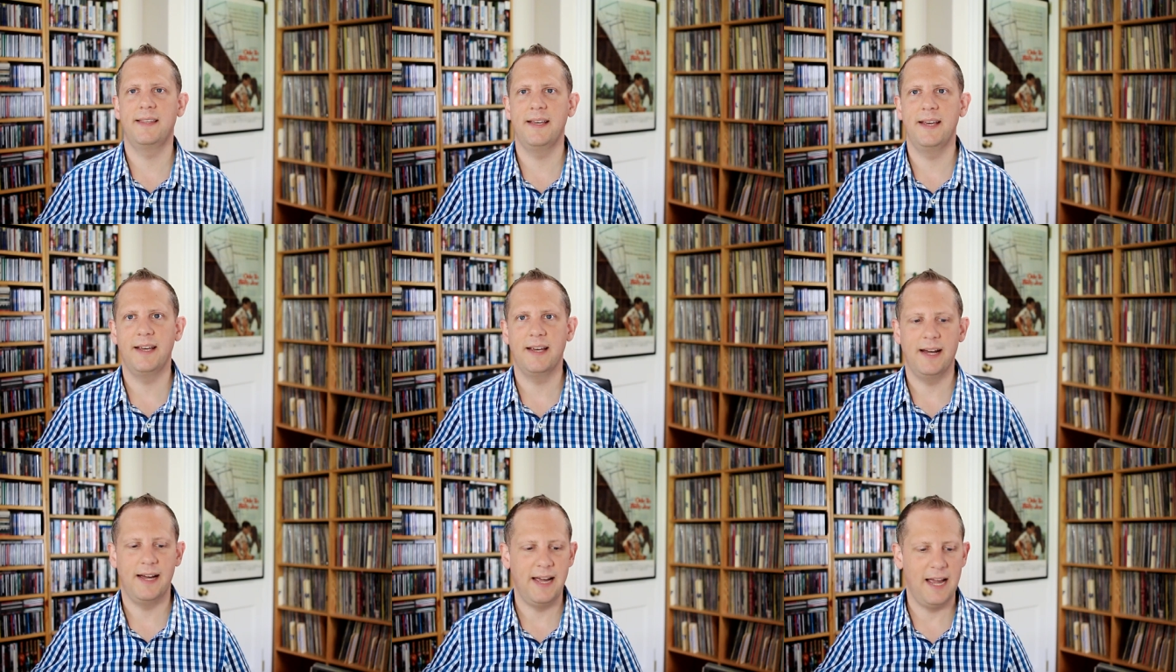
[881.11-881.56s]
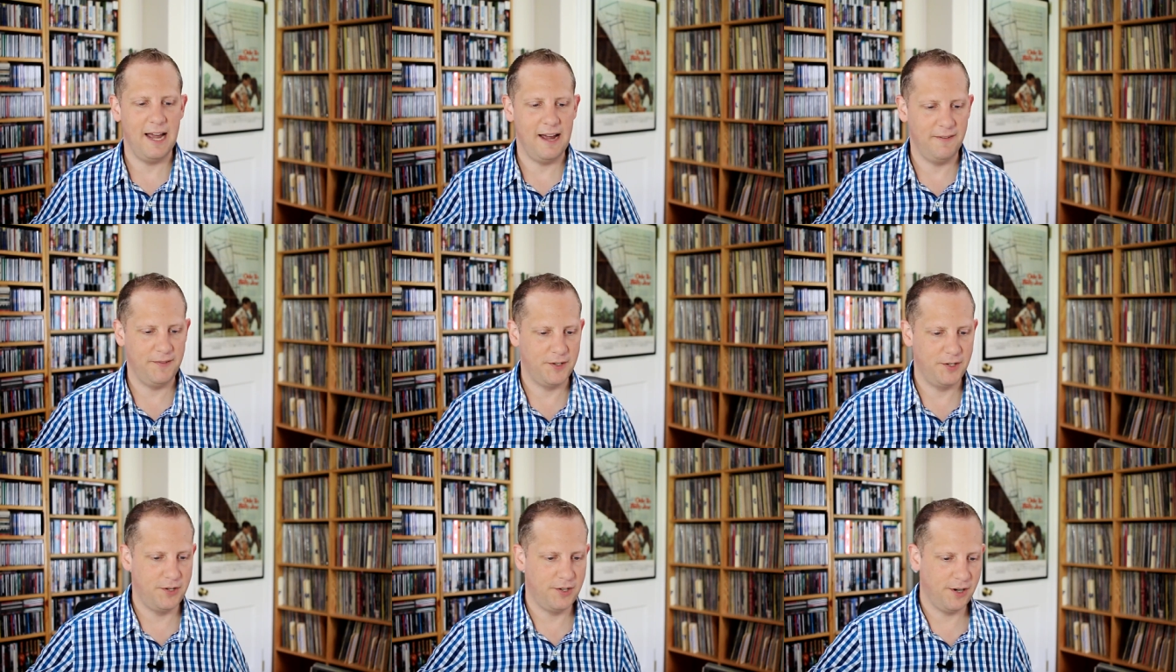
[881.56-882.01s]
thing I
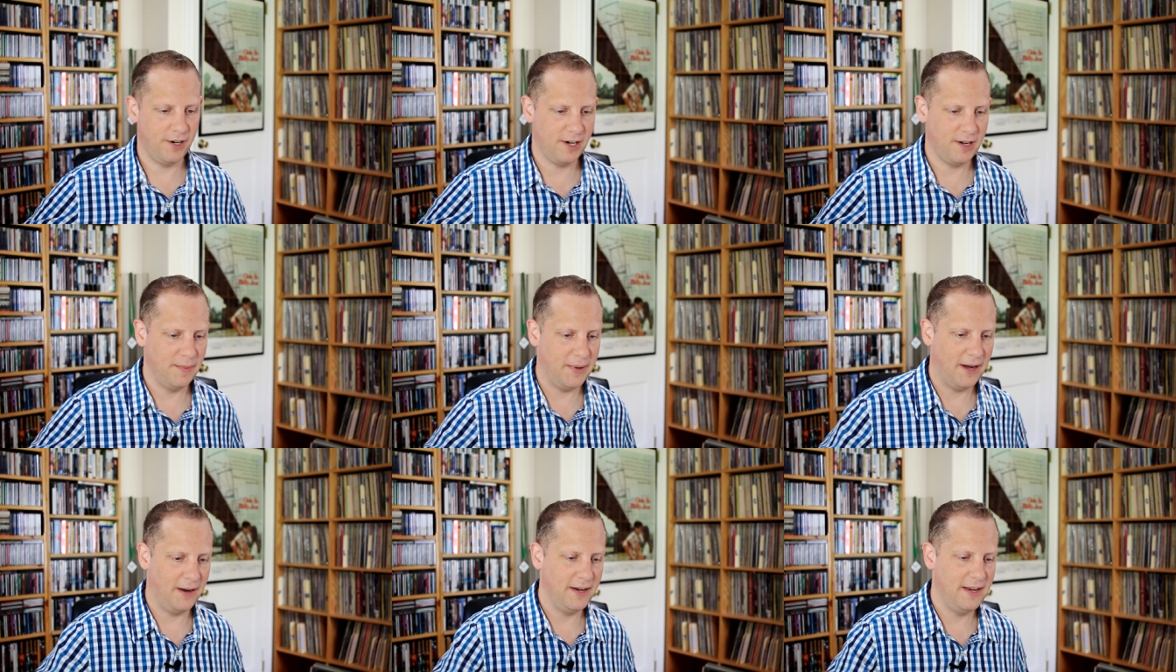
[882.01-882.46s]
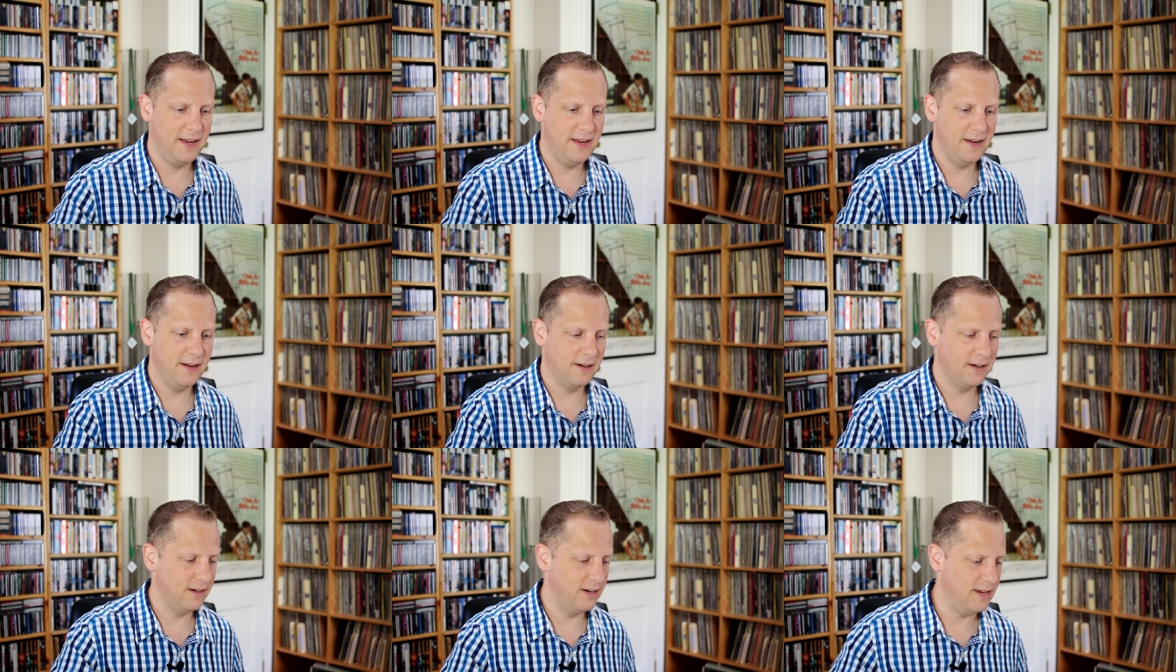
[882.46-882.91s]
have to talk about
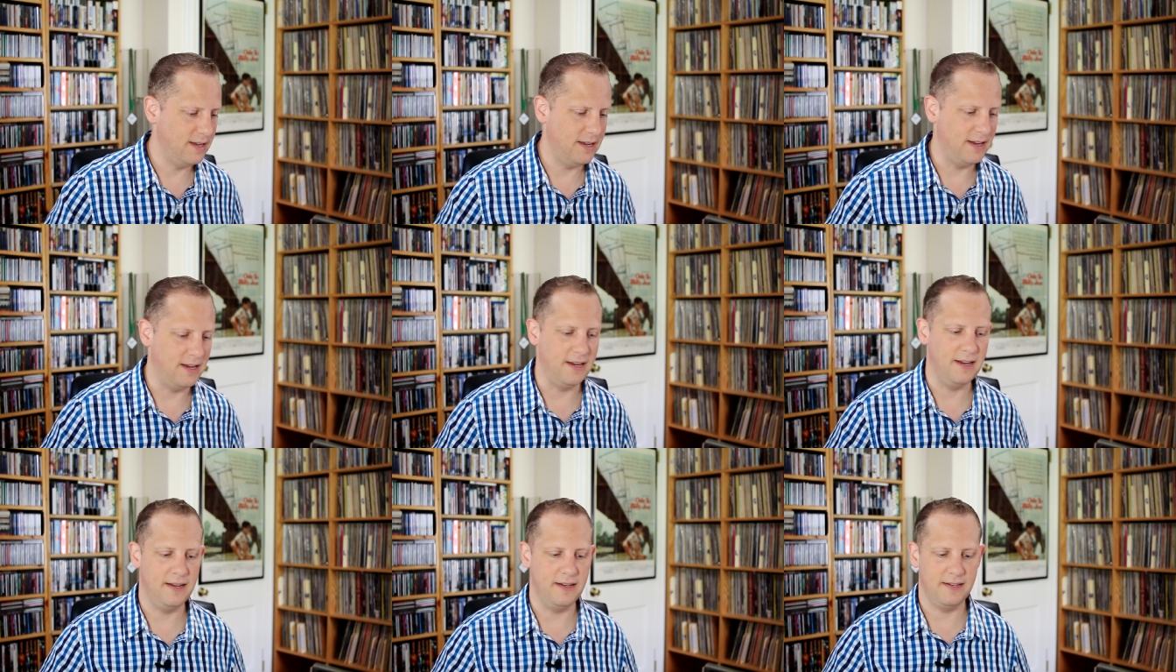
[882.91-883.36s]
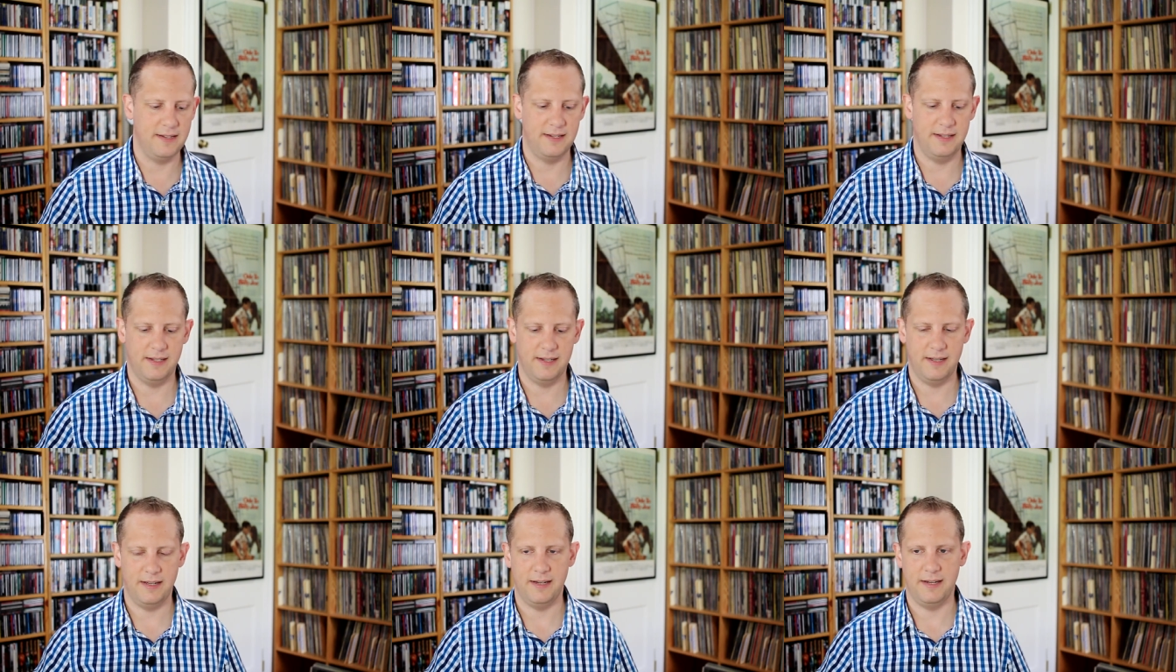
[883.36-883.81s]
here
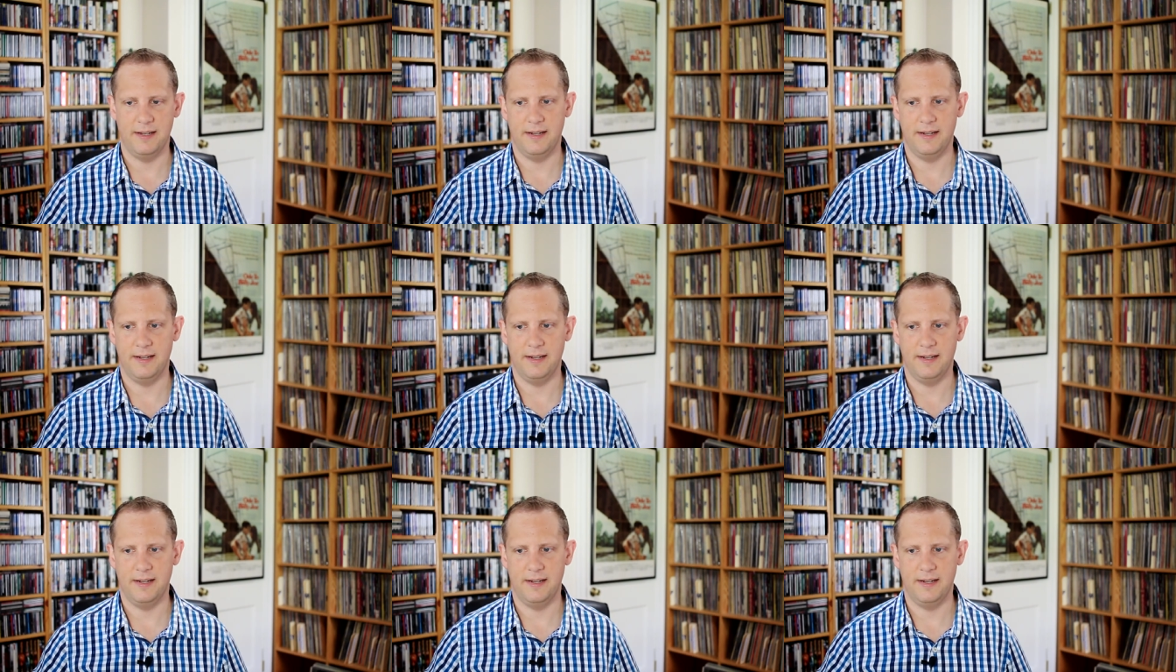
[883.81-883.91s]
is